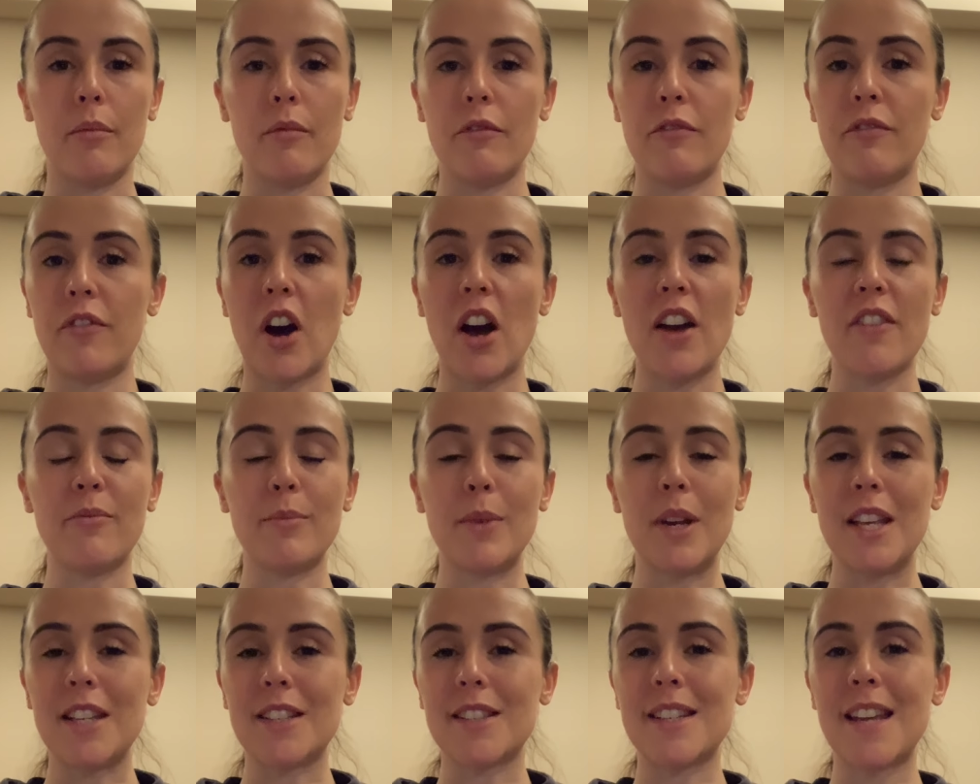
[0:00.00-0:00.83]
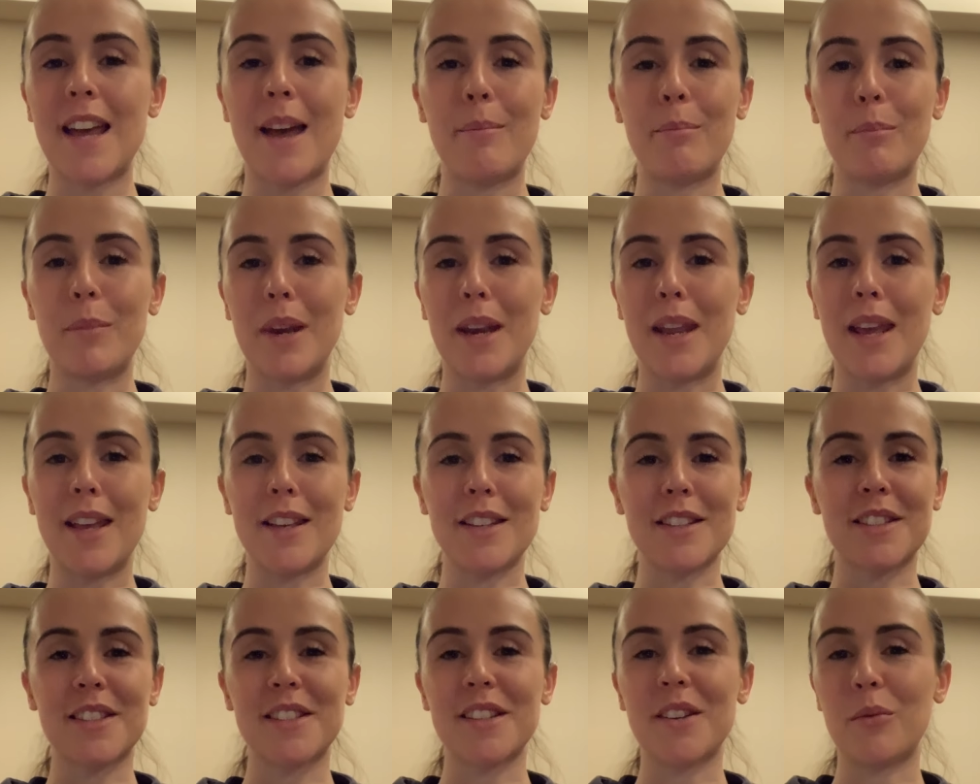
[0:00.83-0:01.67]
5 minutes, 10
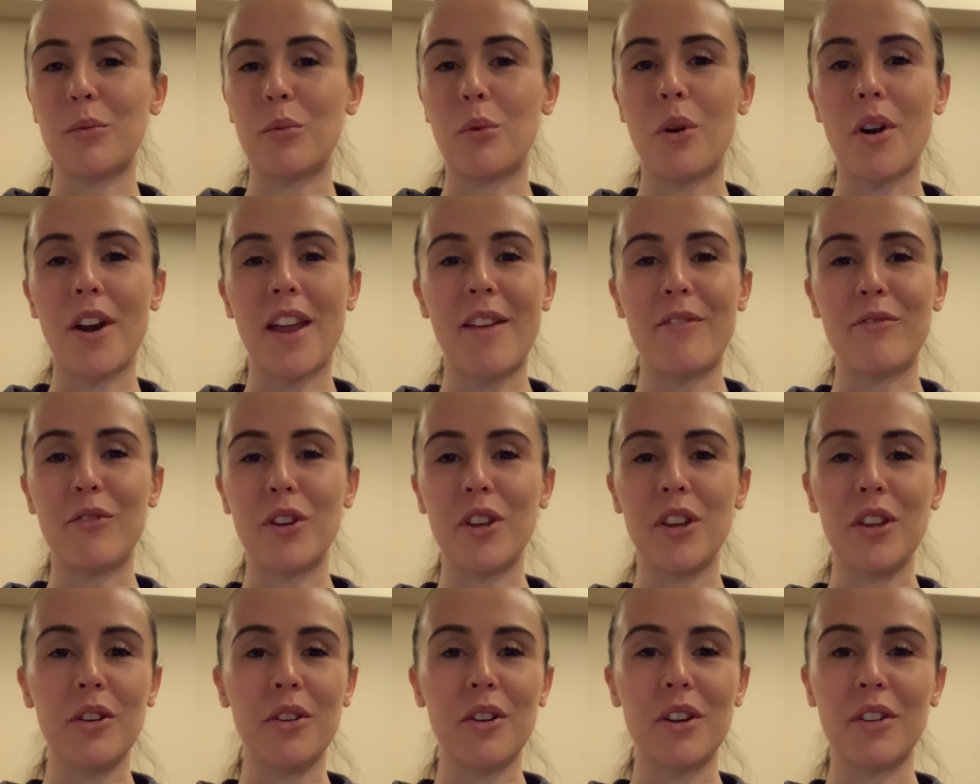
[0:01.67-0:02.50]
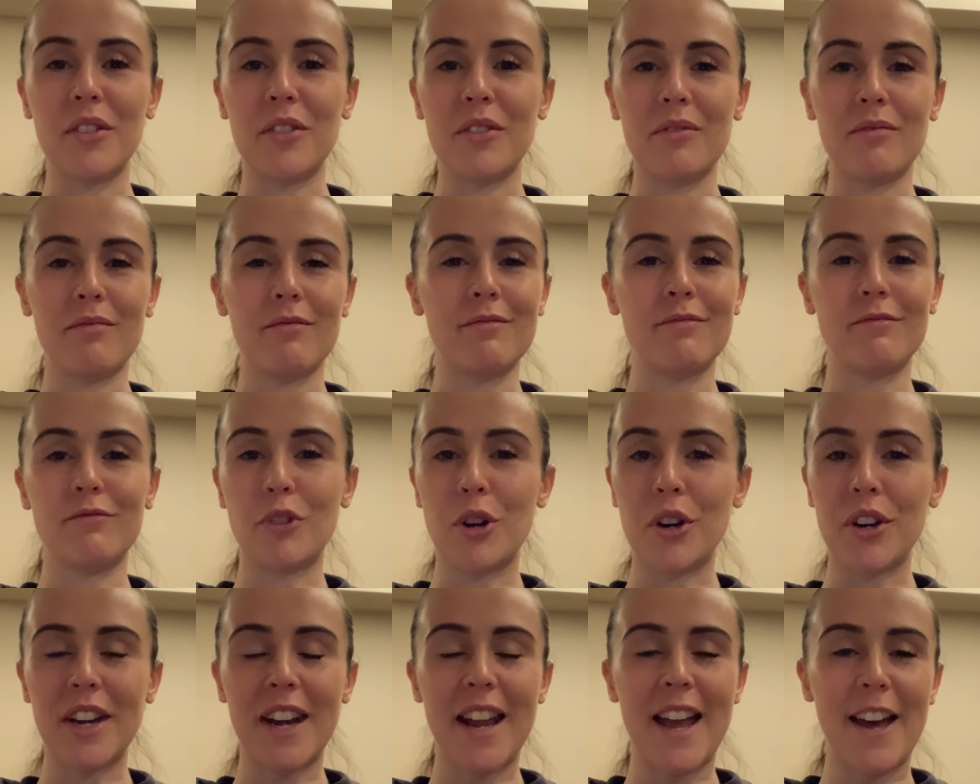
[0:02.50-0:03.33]
minutes, whatever you can
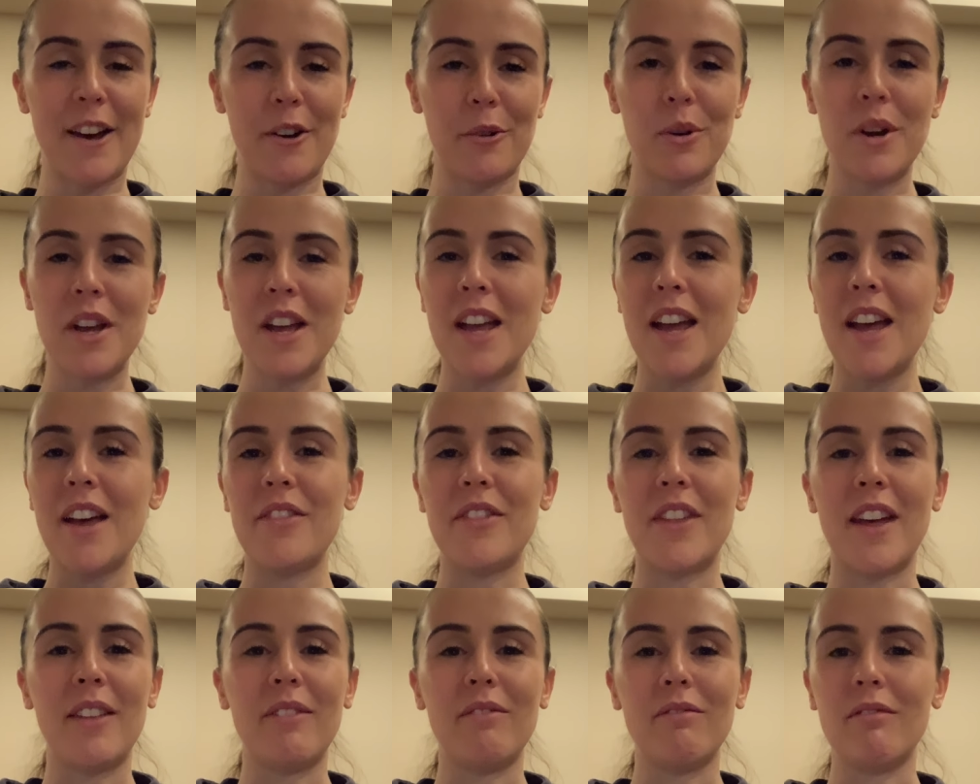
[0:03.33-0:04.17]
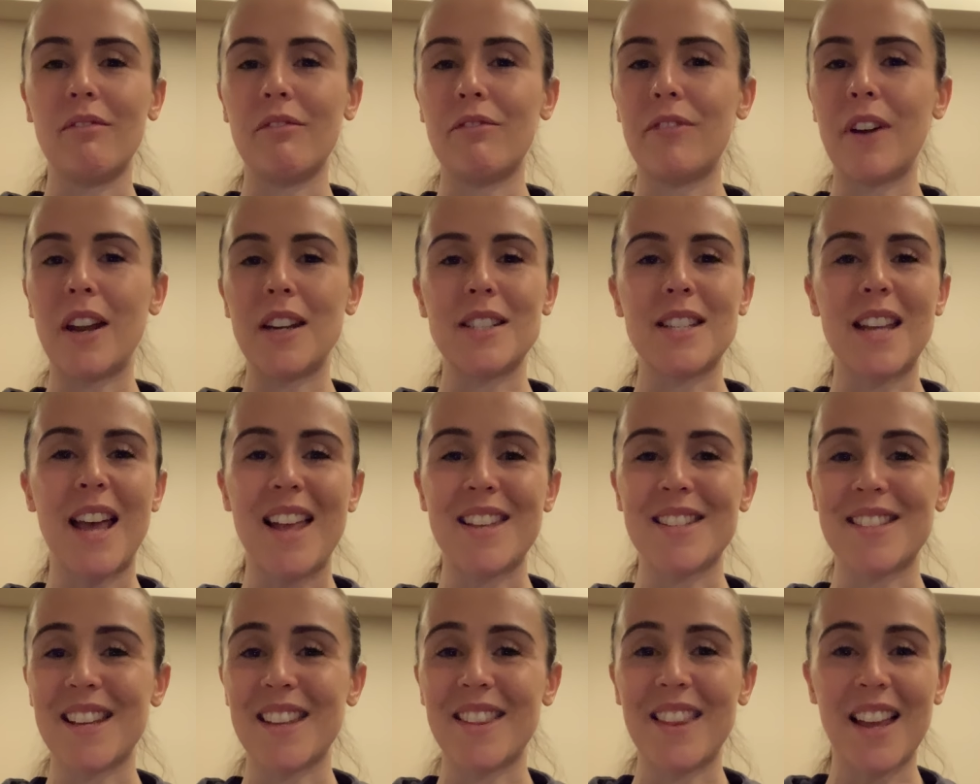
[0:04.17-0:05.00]
run now, then
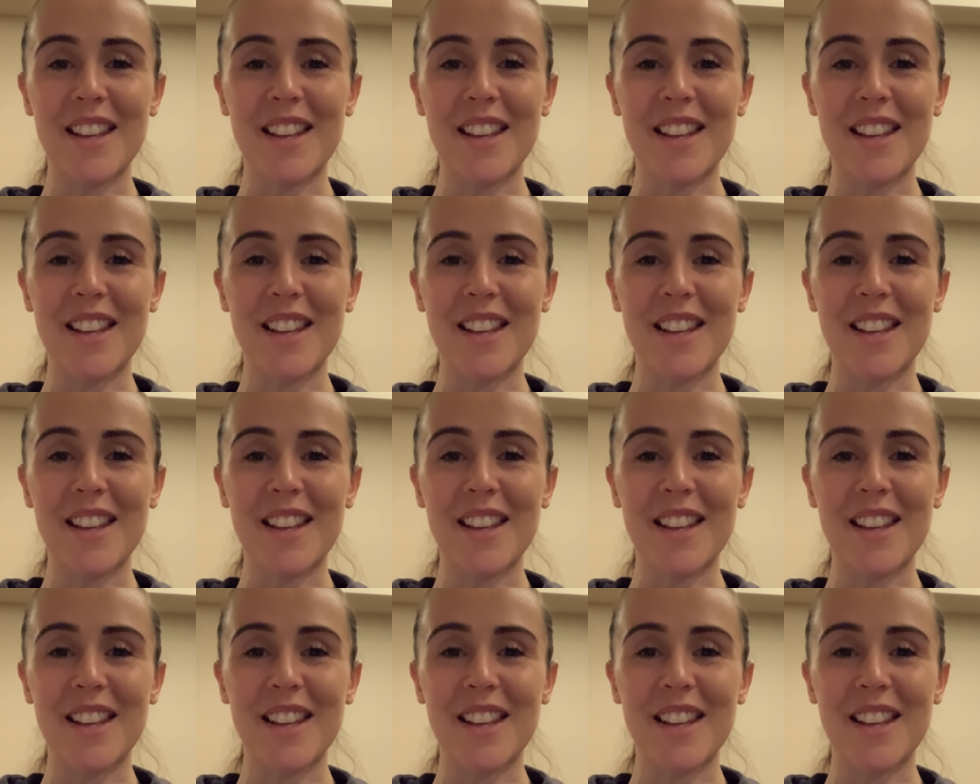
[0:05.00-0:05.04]
fantastic.